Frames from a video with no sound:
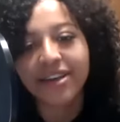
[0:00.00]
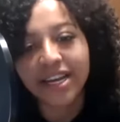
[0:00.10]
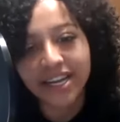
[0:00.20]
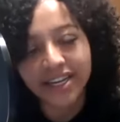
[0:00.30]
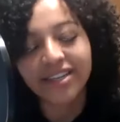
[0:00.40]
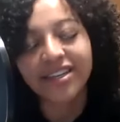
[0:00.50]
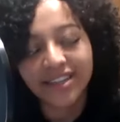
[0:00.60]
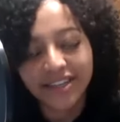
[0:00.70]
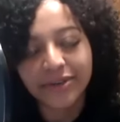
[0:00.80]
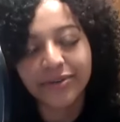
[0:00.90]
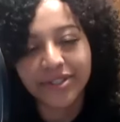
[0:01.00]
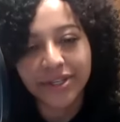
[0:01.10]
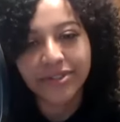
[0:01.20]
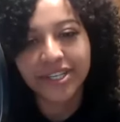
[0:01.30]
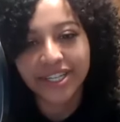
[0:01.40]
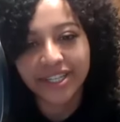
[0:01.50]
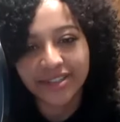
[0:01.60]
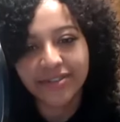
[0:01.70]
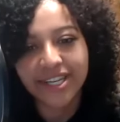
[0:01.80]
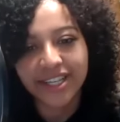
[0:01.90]
Like it was good. It
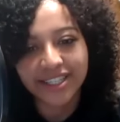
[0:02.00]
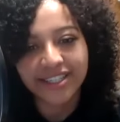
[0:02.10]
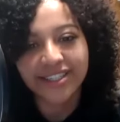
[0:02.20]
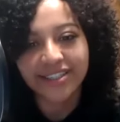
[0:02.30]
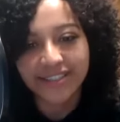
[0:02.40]
was a good listen.